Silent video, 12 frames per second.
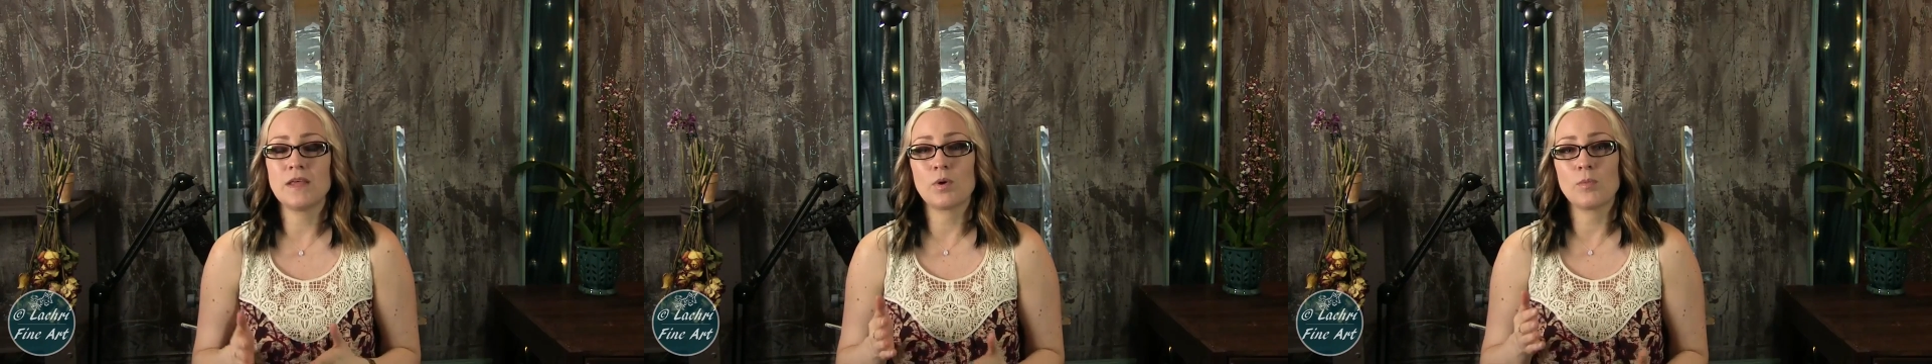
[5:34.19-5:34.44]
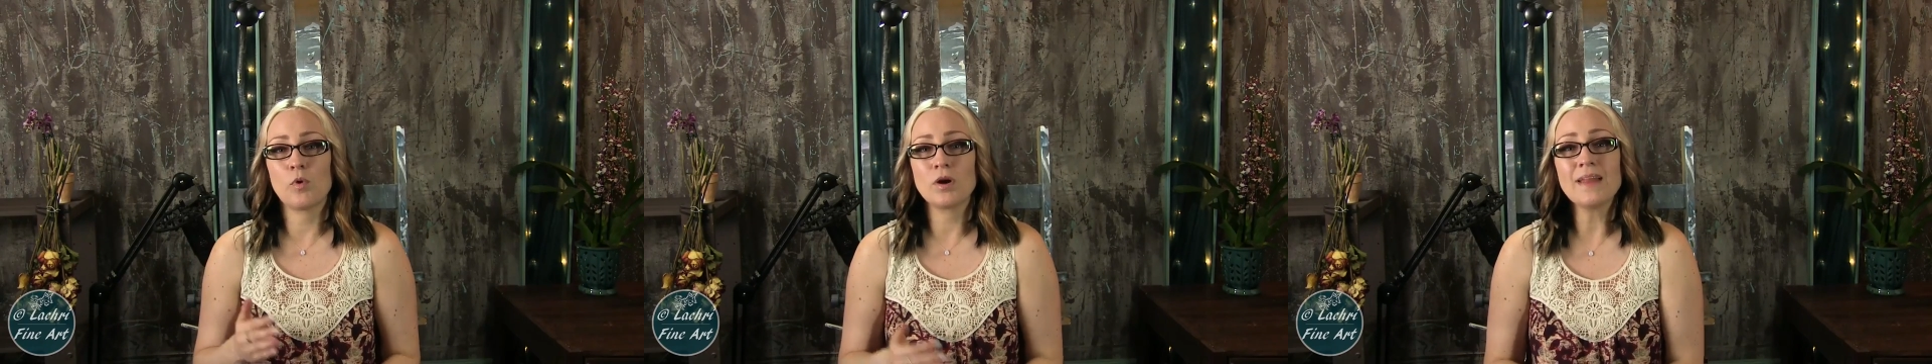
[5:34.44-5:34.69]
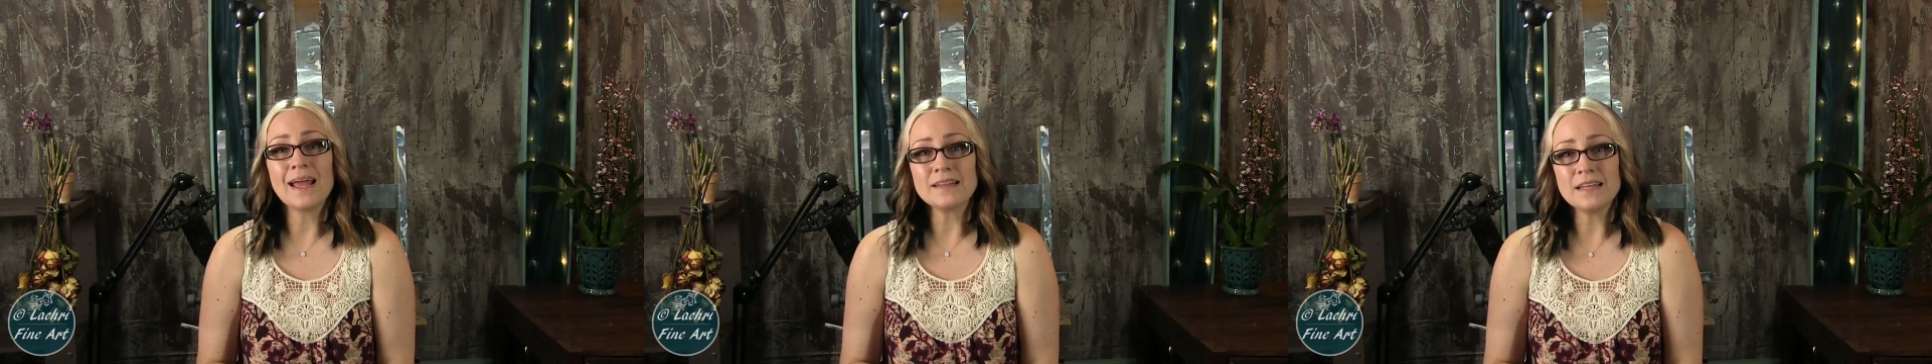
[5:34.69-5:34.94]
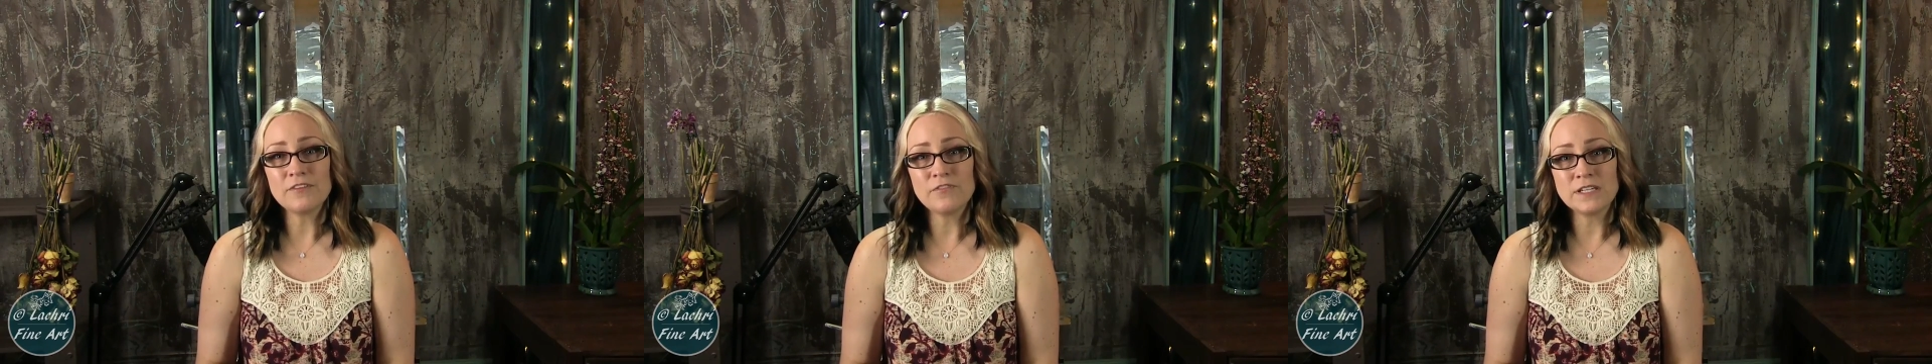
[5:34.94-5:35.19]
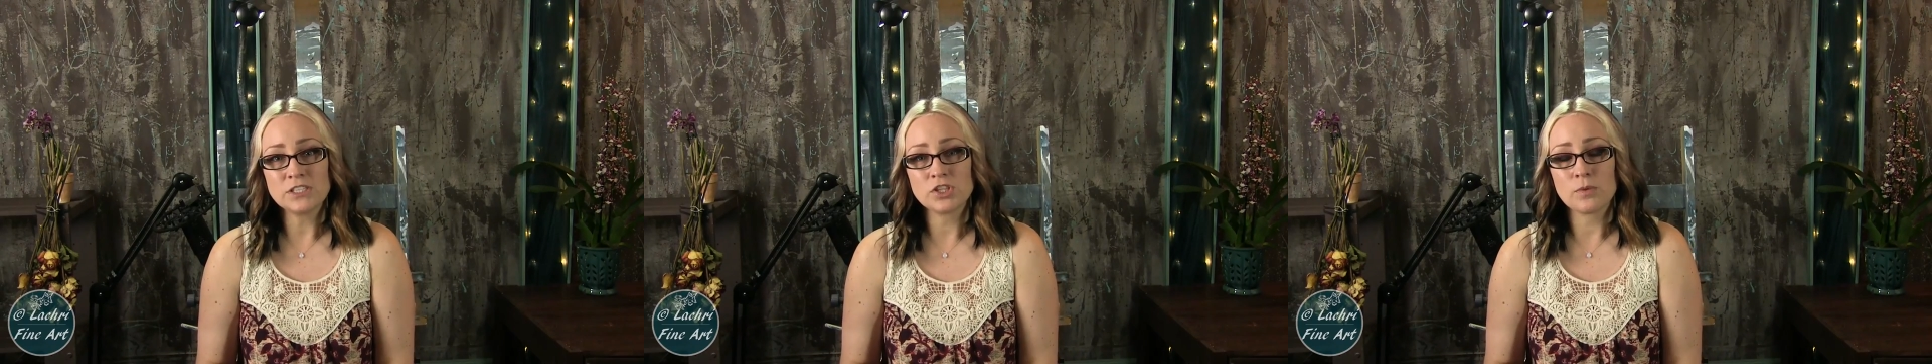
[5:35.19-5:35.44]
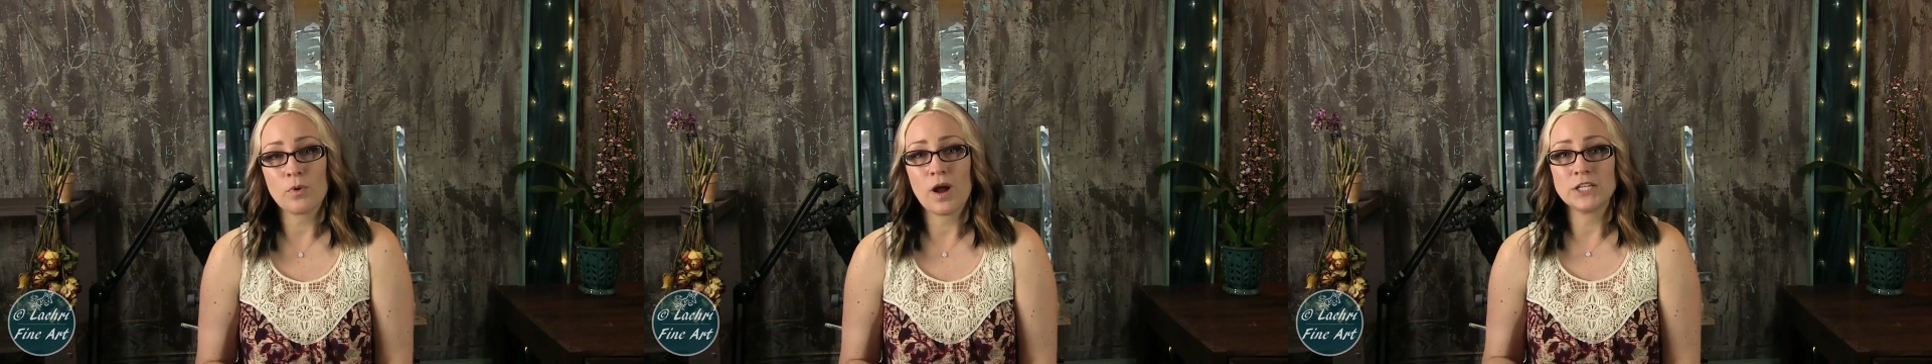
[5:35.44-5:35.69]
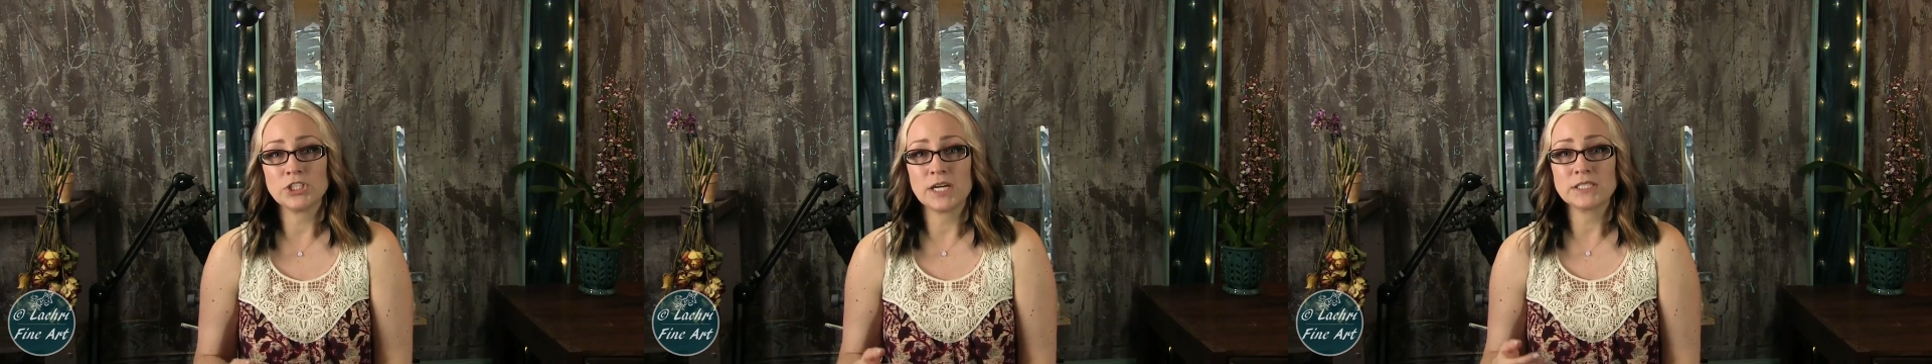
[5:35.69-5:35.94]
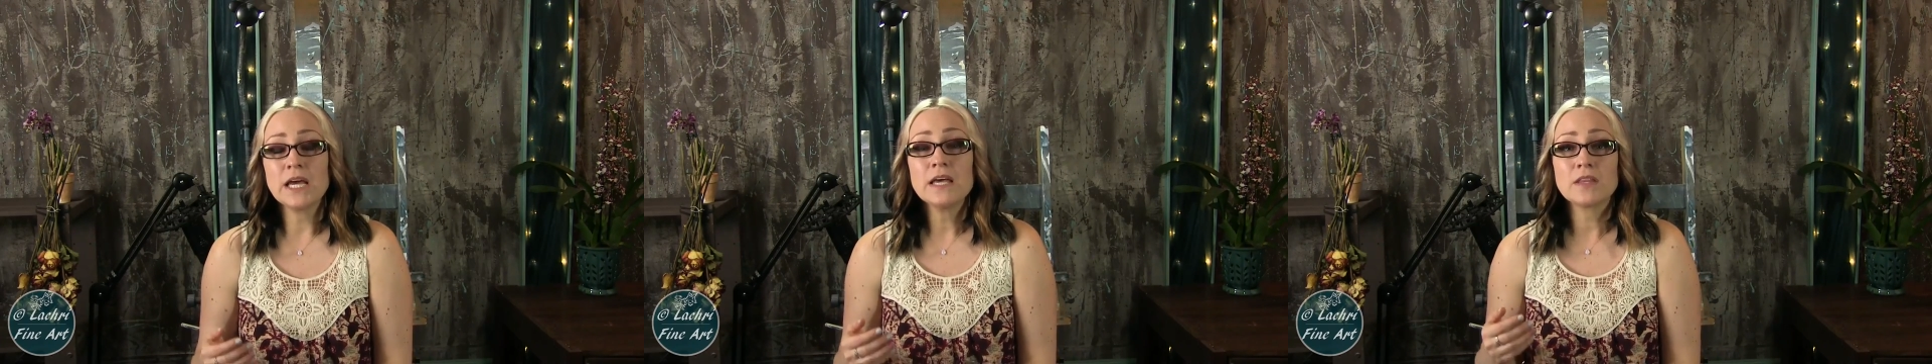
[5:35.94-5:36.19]
they were more likely to finish the
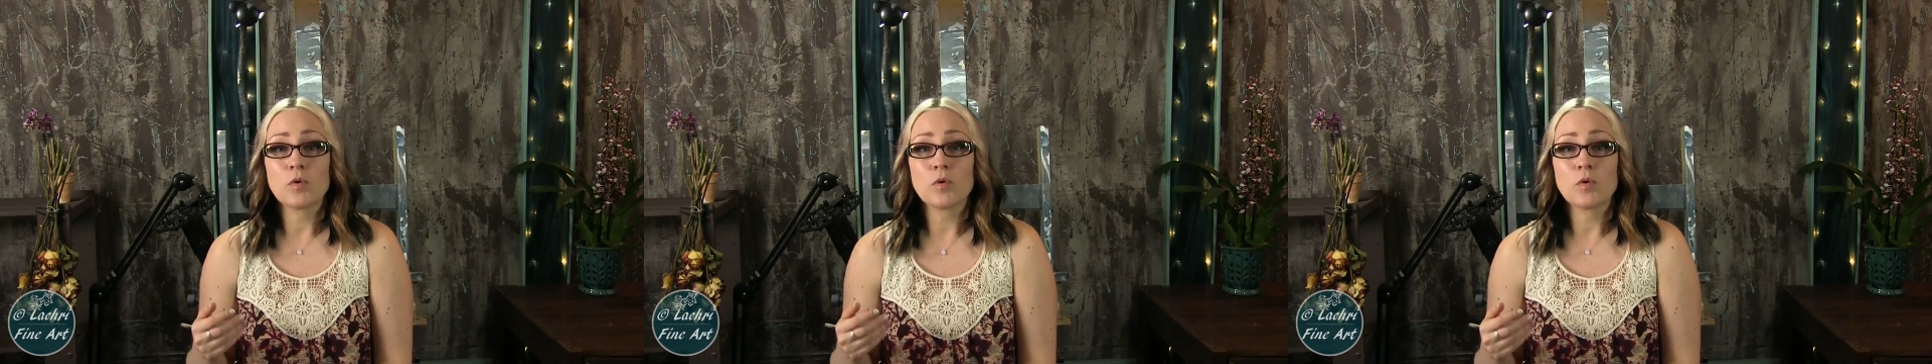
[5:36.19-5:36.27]
project,